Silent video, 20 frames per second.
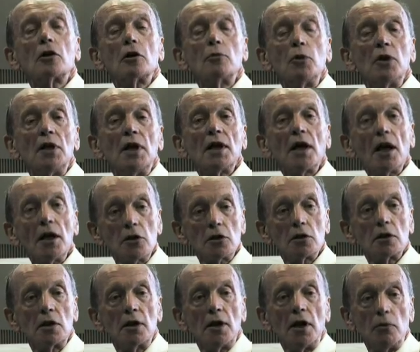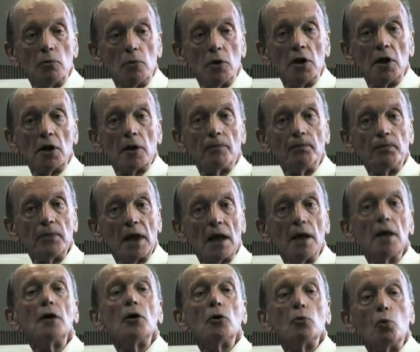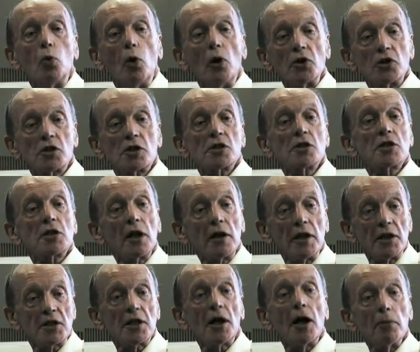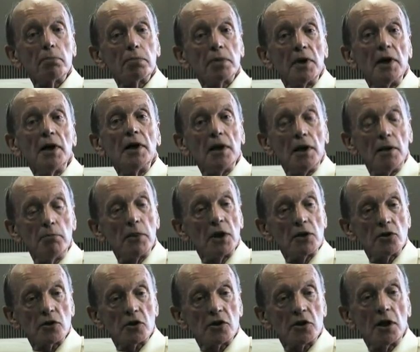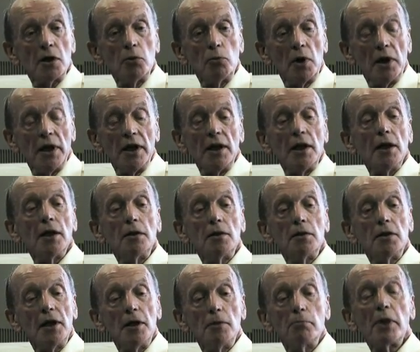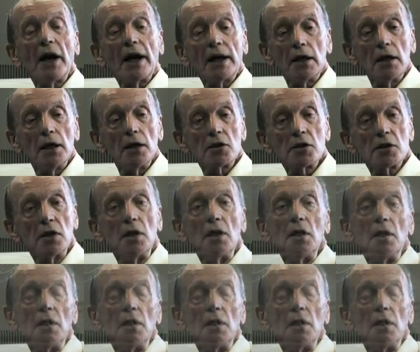communication network was sliced up in much the same way in packets.